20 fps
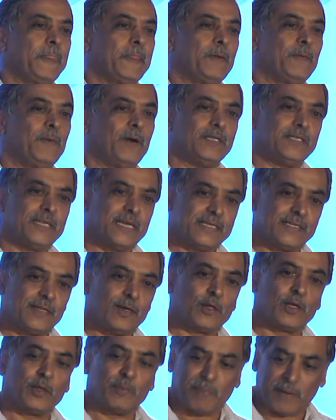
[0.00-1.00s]
watch has
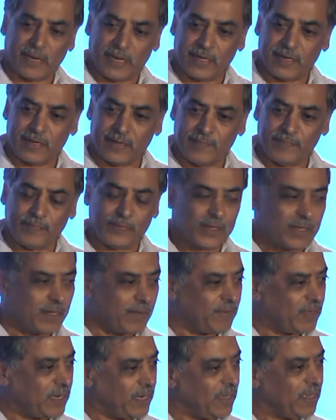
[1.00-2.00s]
occupied a
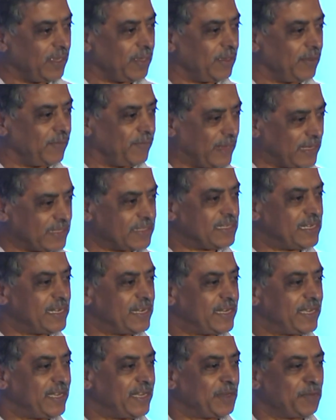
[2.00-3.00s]
very
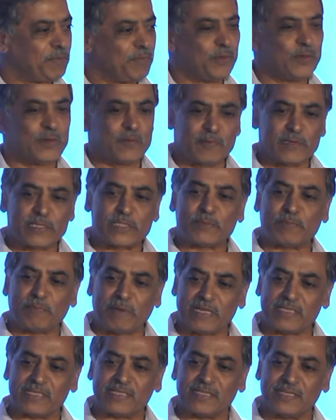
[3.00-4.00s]
fascinating and beautiful
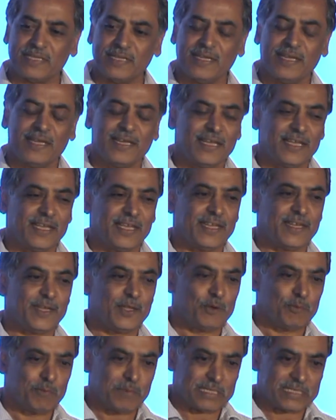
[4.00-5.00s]
space in
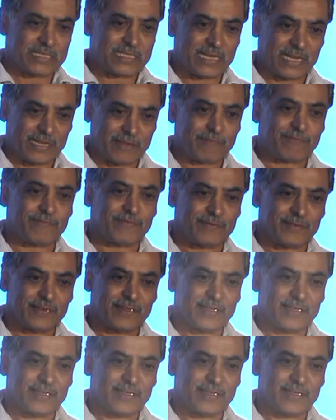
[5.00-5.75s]
human's life.